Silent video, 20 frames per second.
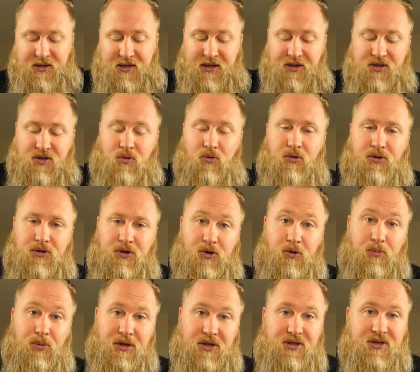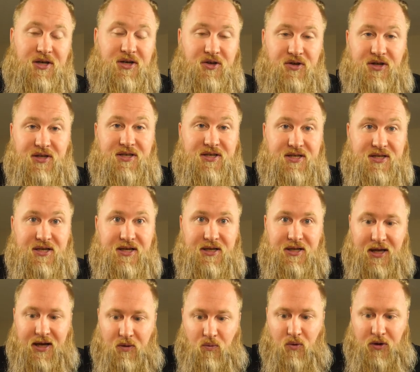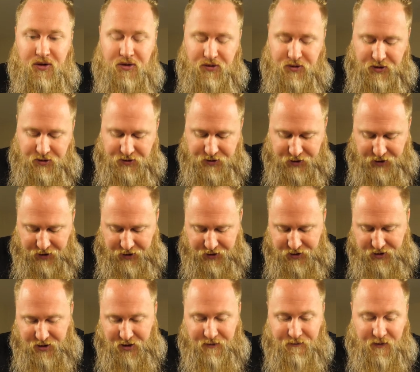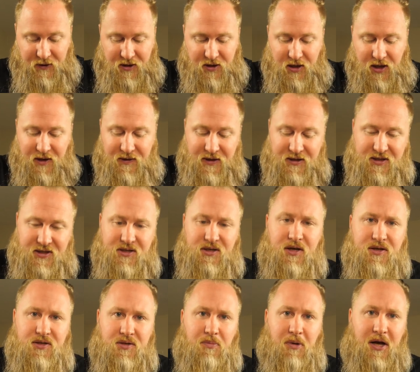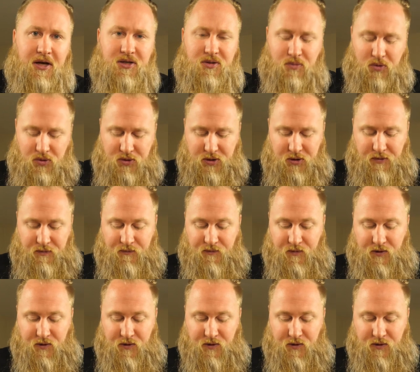thing is cool too because then you get to see like what you're using and stuff. And this is customizable too.